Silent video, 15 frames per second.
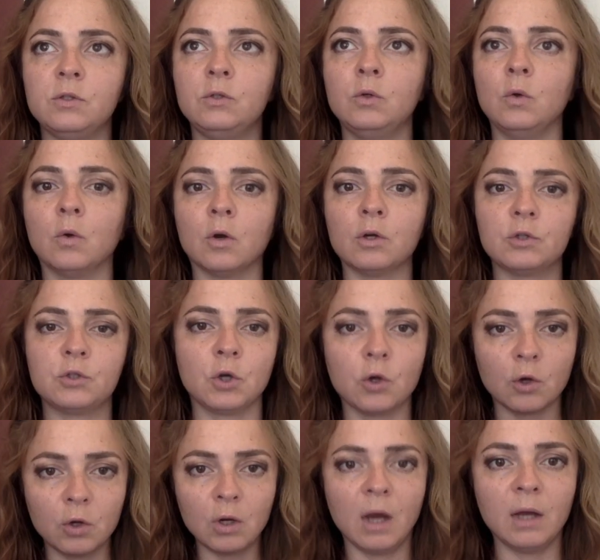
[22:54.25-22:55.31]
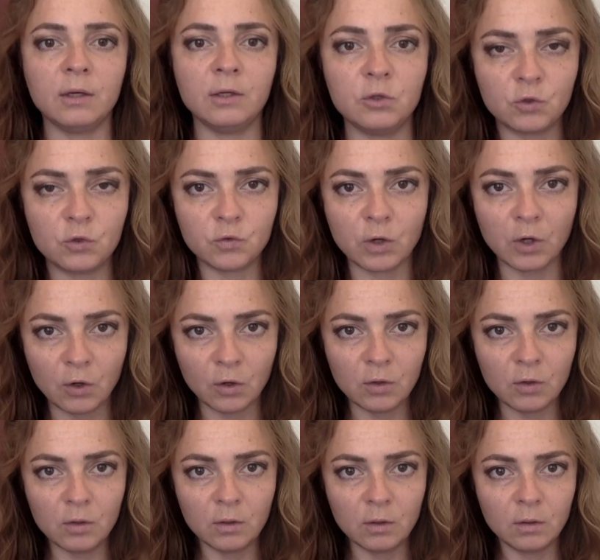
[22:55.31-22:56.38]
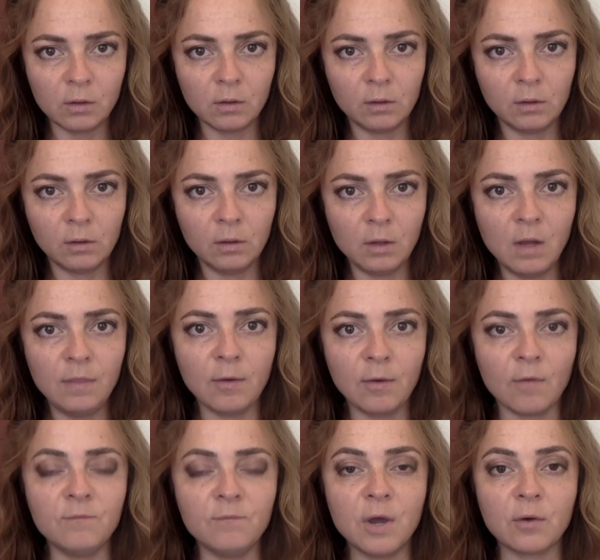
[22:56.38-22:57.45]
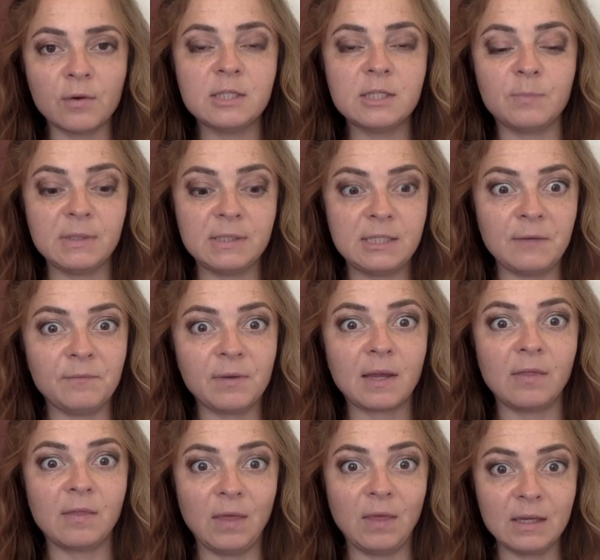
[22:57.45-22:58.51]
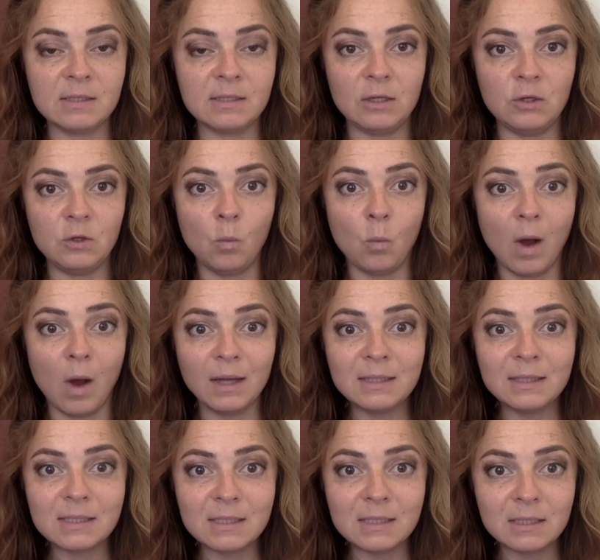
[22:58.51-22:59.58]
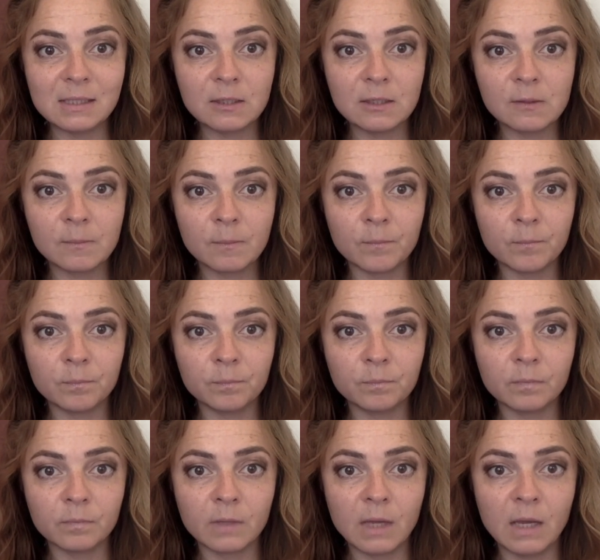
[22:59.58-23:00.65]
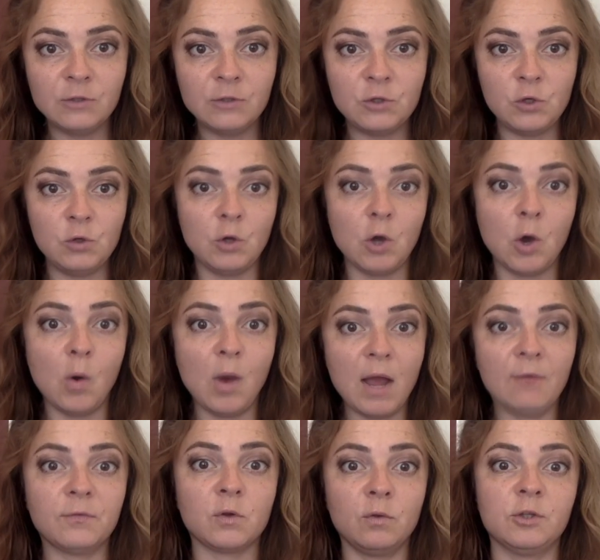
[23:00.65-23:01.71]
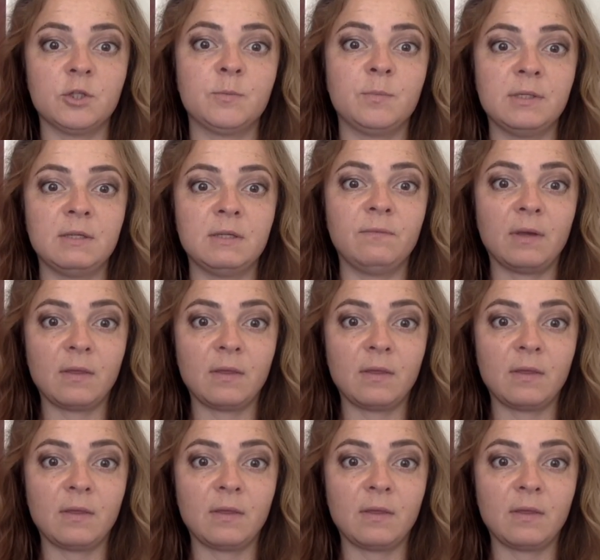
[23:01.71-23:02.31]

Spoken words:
your turn on is triggered, there are very specific things that you want. And so you go after those specific